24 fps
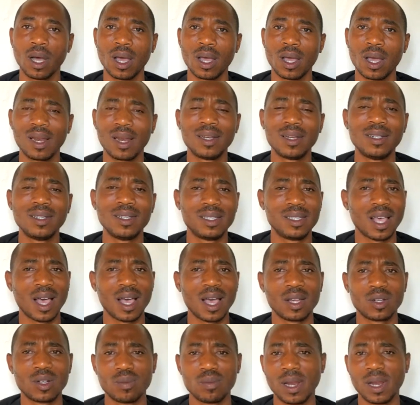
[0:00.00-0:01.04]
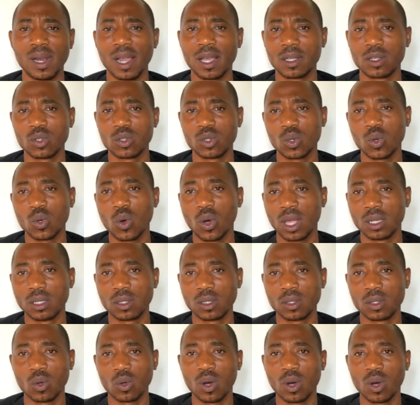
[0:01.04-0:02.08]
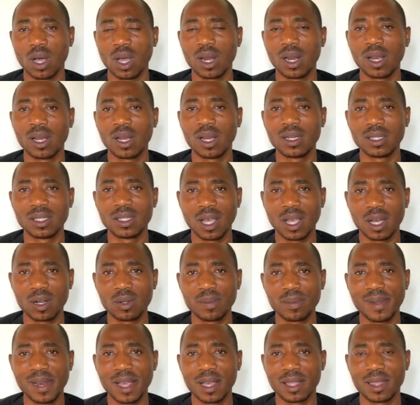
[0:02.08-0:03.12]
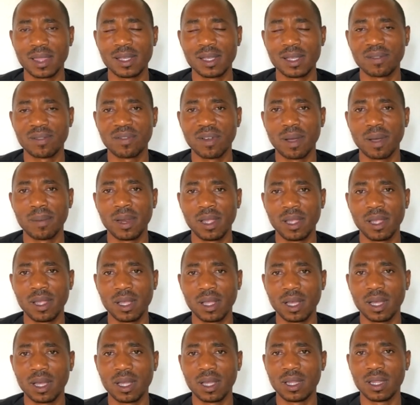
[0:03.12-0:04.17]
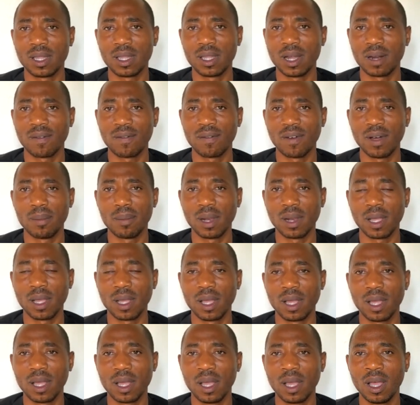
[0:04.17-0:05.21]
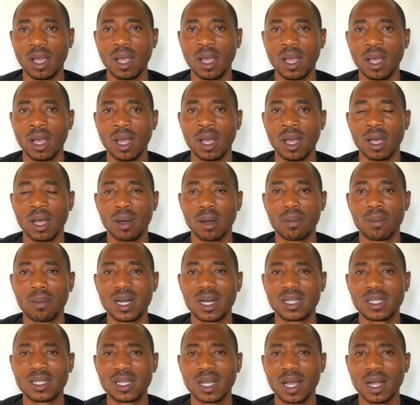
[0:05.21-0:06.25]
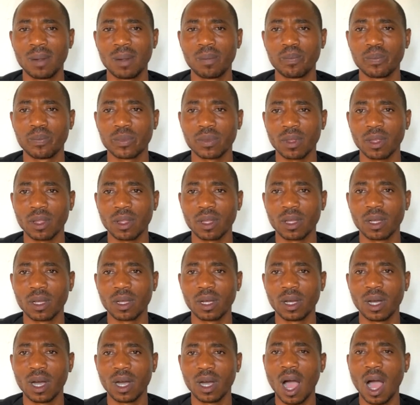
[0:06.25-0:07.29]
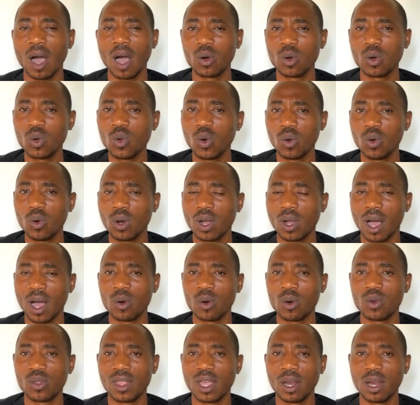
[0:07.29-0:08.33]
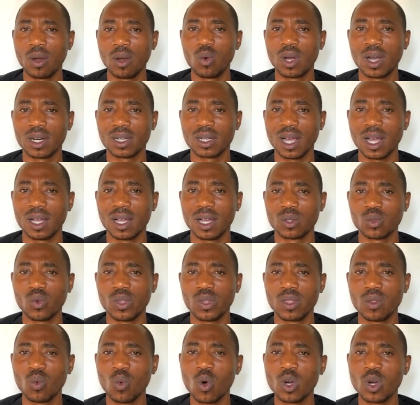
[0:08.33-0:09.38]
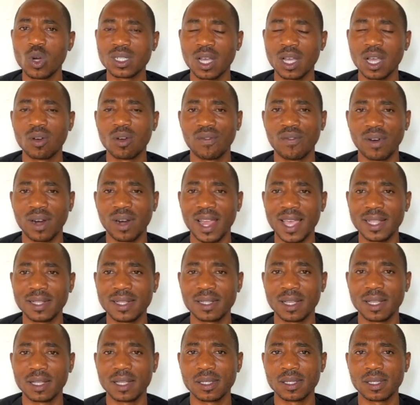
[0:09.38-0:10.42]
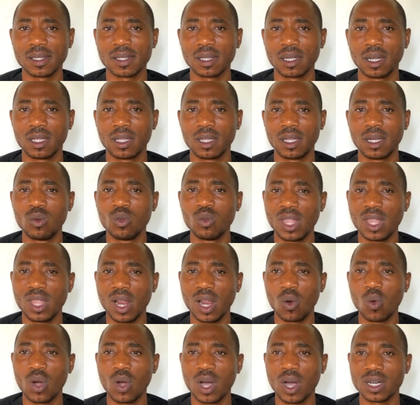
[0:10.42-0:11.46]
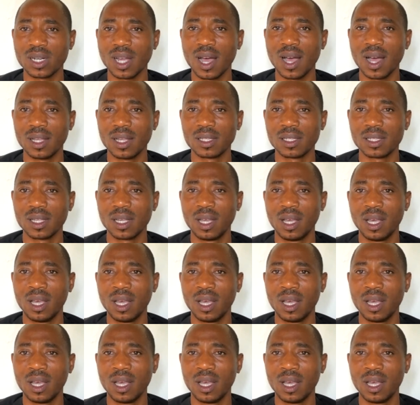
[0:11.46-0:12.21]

I really desire to be like so and so. I really desire to be like this family and that family. But uh, how do you how do they look at us? With what kind of lenses do they look at us?